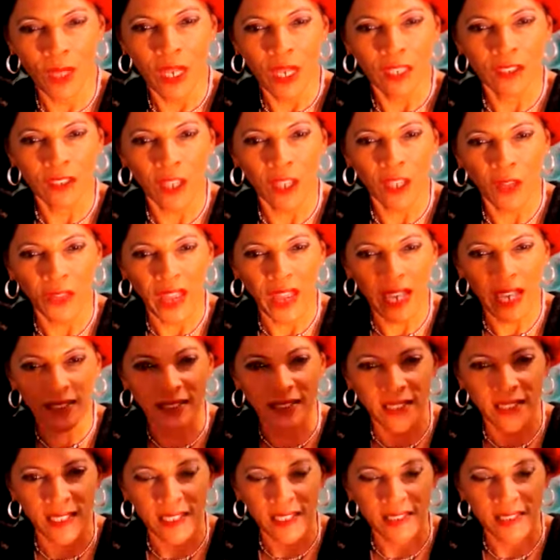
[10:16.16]
So that's
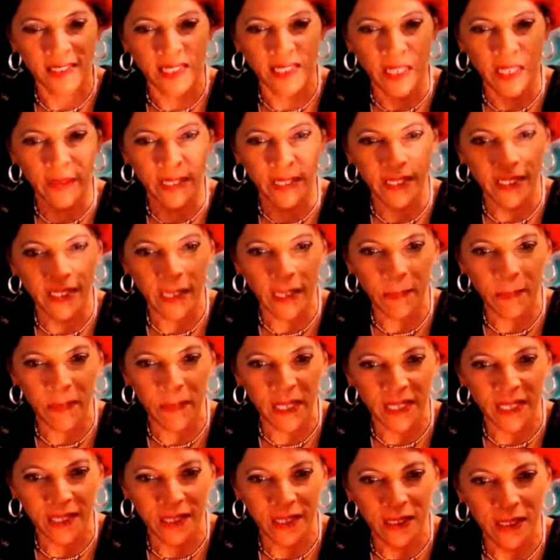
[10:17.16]
the
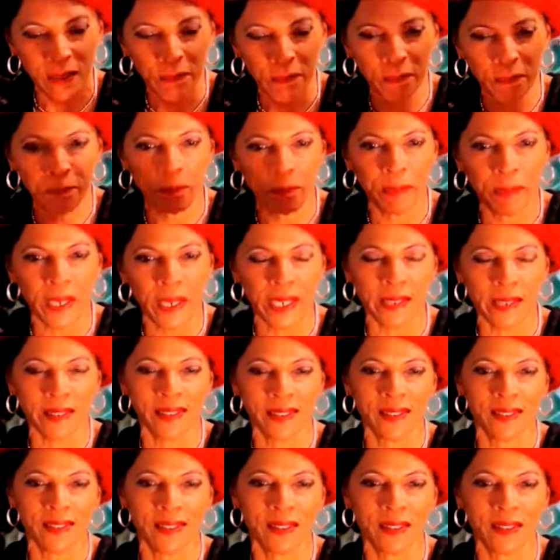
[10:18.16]
serendipitous piece.
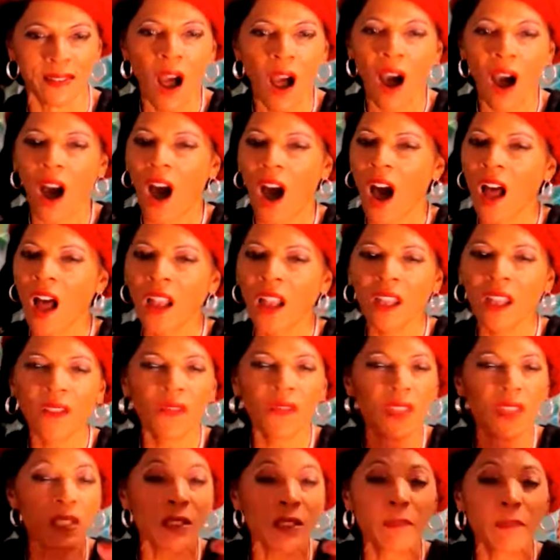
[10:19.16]
All of
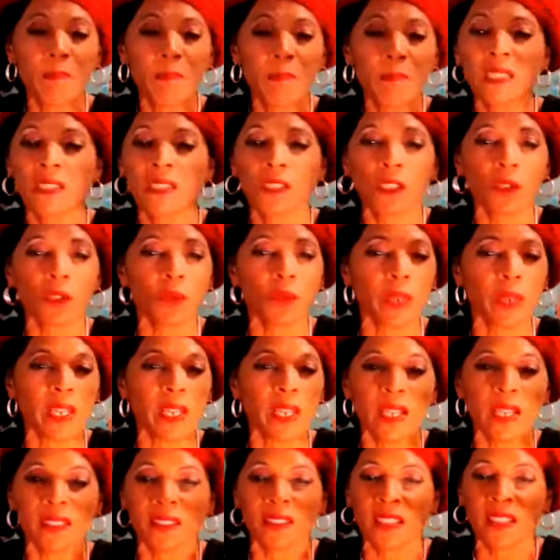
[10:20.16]
this mystery
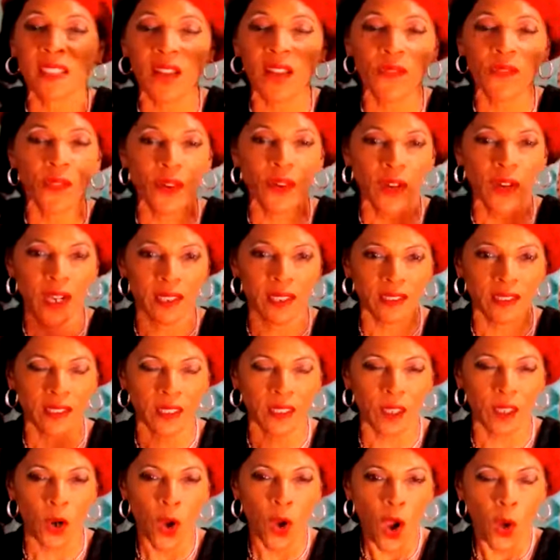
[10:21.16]
is not for us to
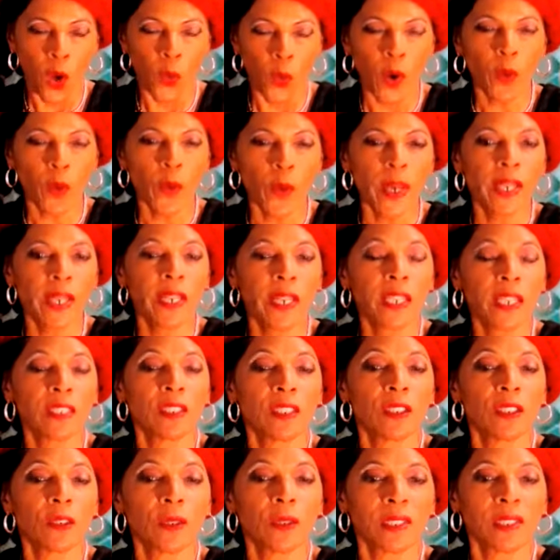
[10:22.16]
know. What we need to
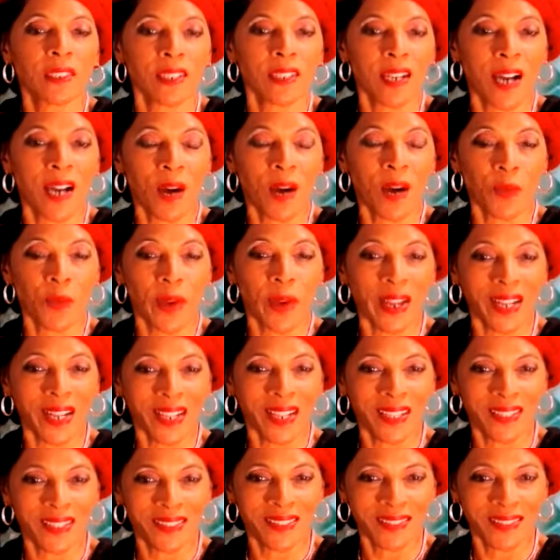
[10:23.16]
do is to come ready,